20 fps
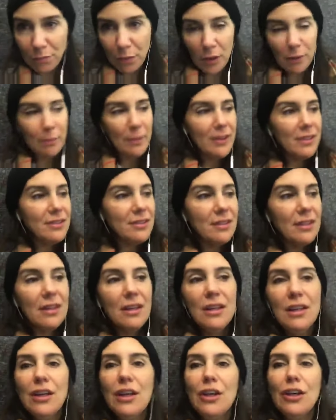purpose.
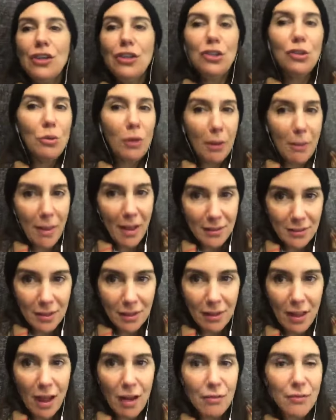You are meant to
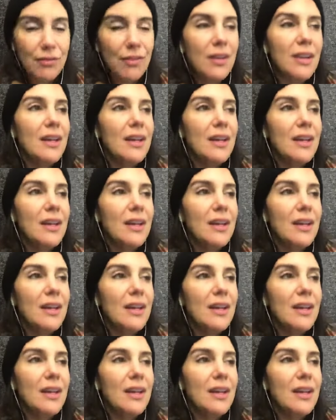love.